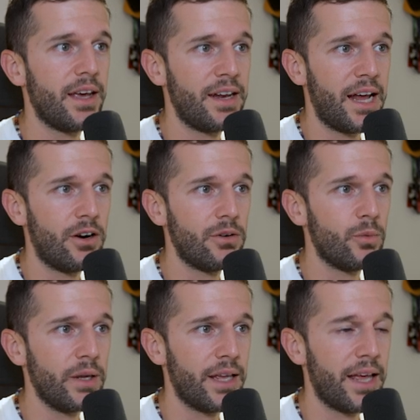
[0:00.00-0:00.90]
And now
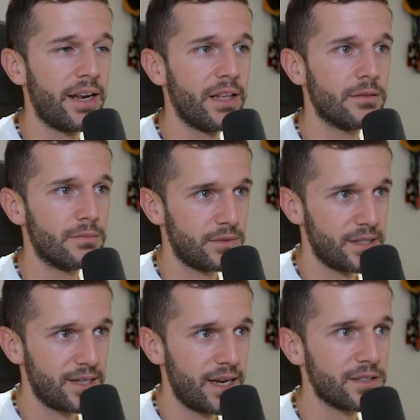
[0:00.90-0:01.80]
we edit
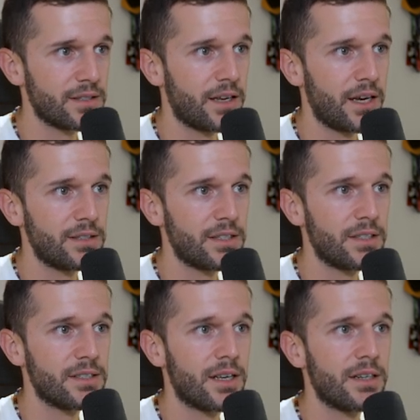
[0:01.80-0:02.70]
the task and
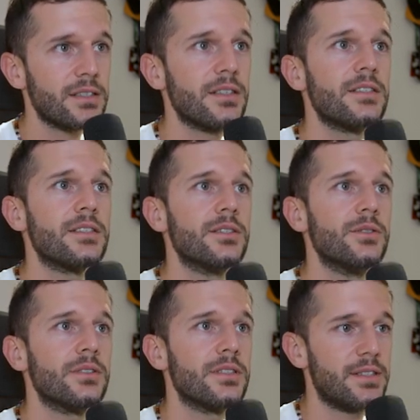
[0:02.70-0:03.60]
set the status
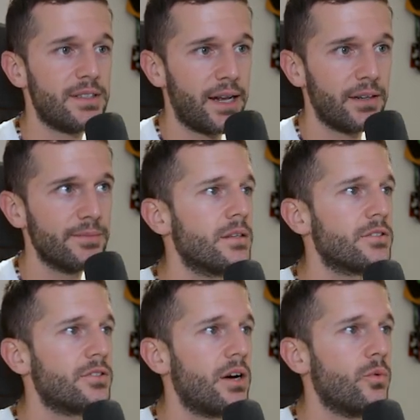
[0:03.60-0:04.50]
to done.
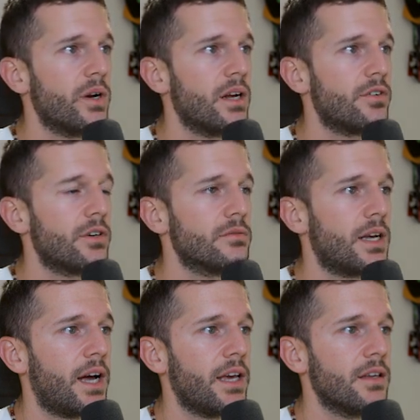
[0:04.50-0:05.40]
So now whenever
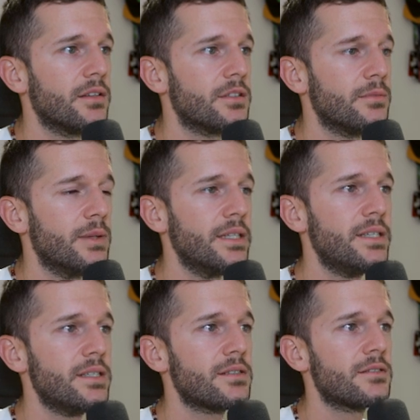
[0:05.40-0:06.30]
I complete
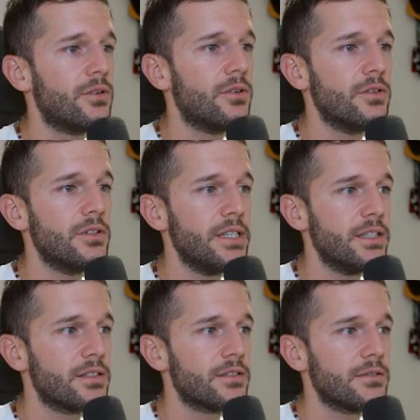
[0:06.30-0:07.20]
this, all
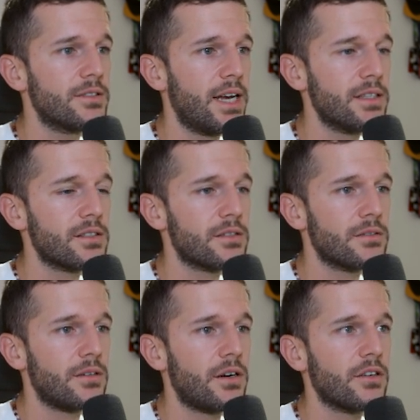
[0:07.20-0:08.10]
these tasks
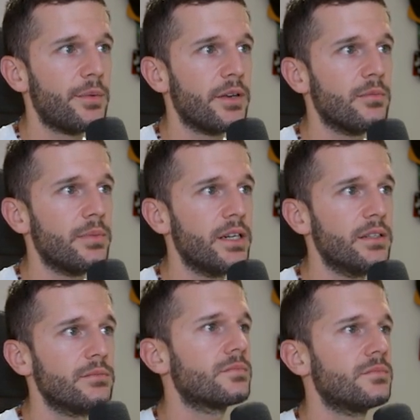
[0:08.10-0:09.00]
are gonna be
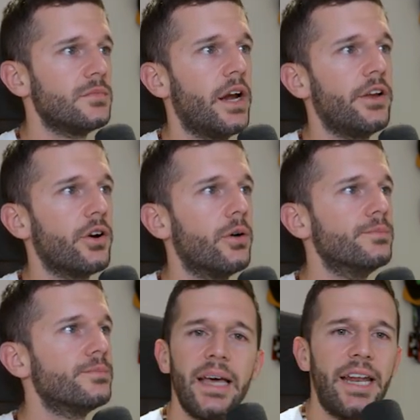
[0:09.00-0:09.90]
completed. There you go.
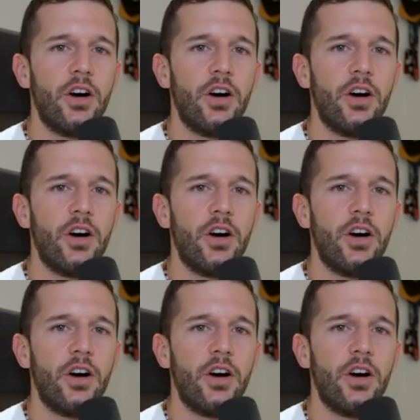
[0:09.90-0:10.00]
And